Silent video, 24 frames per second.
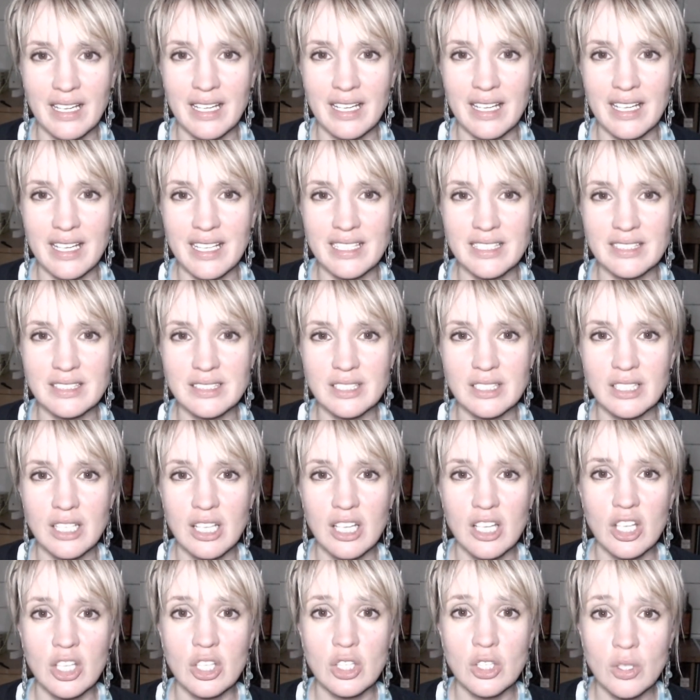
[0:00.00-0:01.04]
It
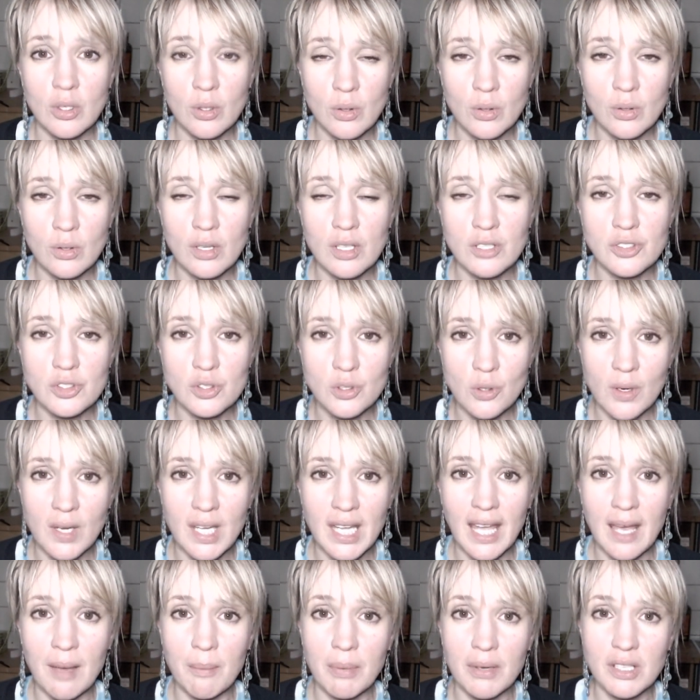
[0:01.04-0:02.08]
isn't you that's
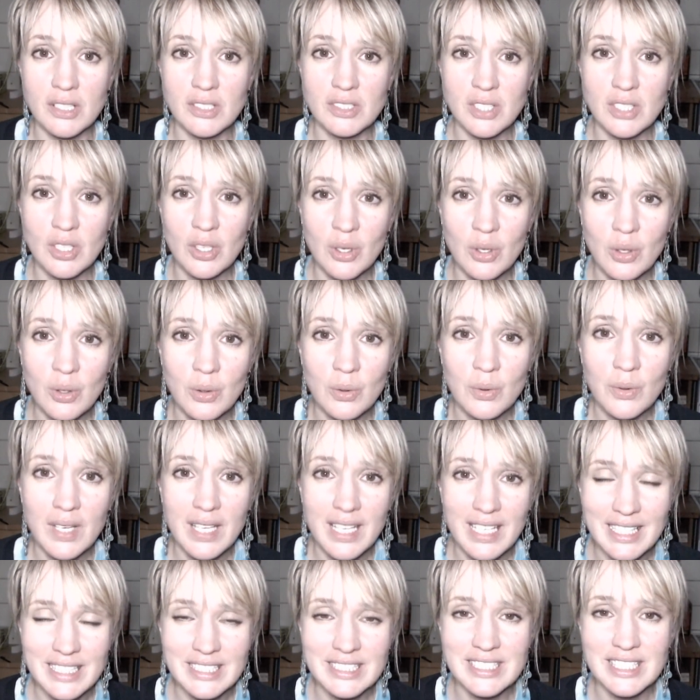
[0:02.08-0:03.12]
doing it, because who
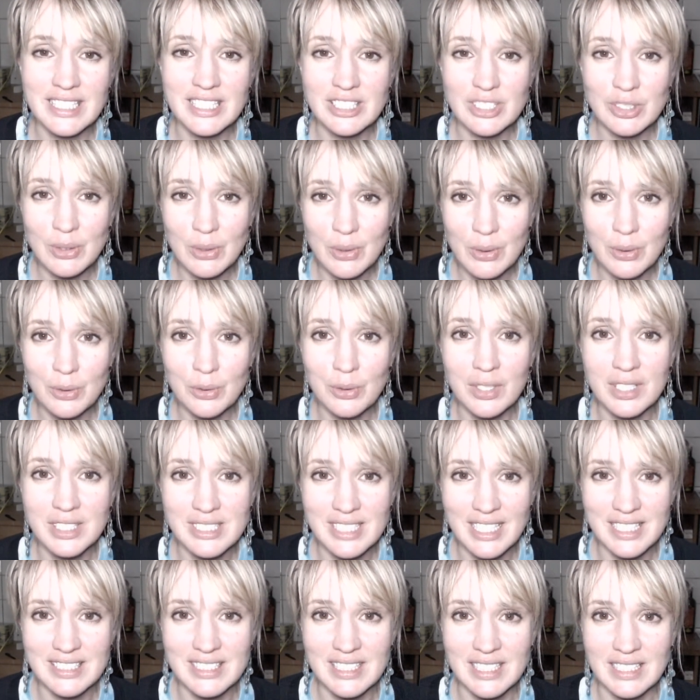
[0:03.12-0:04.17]
is this you that
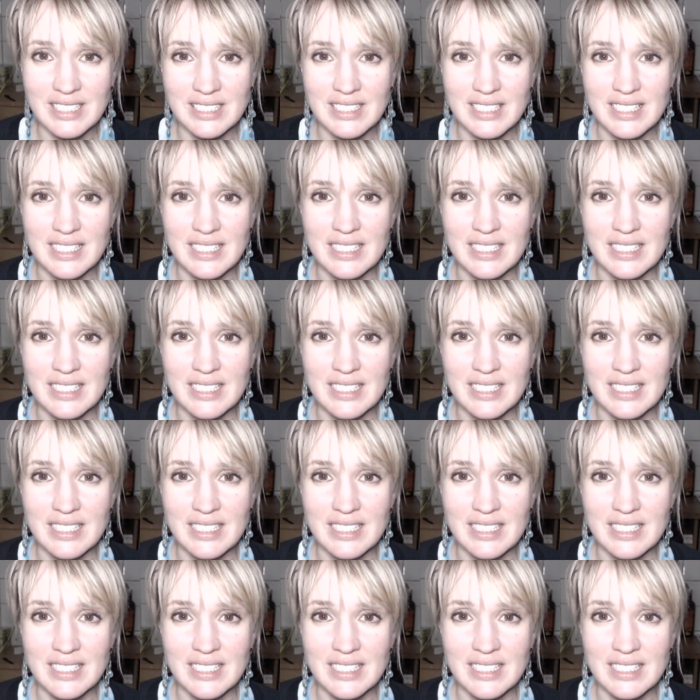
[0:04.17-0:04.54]
does it?